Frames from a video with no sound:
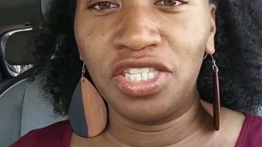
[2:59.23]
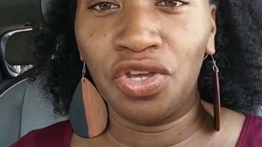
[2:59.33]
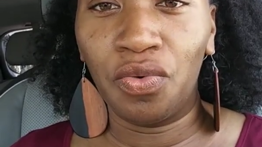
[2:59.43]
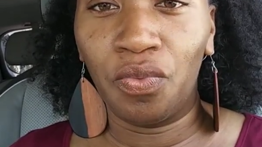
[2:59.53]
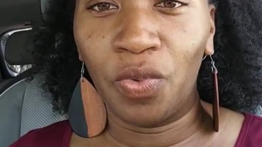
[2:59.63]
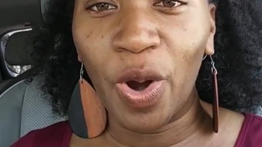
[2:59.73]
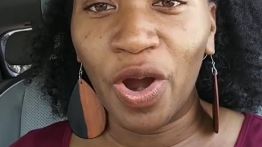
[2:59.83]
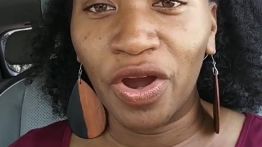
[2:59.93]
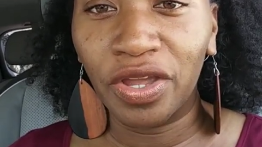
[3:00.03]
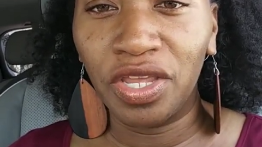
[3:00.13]
to
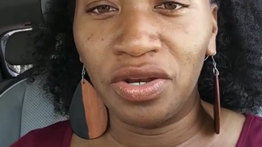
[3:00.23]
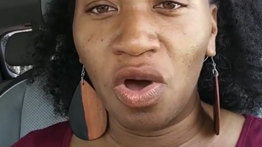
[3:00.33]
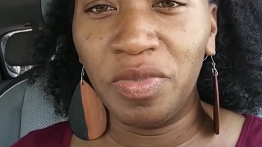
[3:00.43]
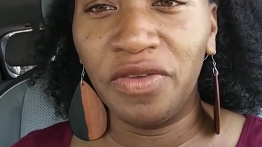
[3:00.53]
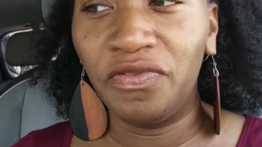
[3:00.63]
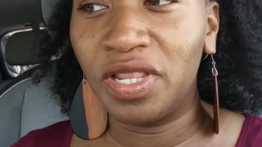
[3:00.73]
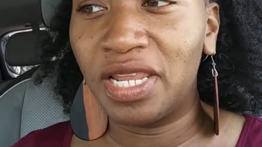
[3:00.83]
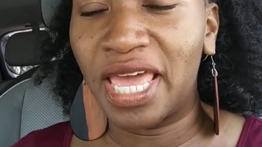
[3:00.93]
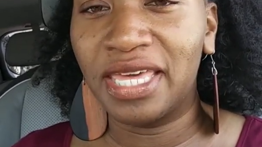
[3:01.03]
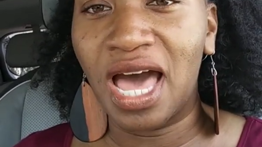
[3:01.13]
work, you know, me feeling mm-hmm. like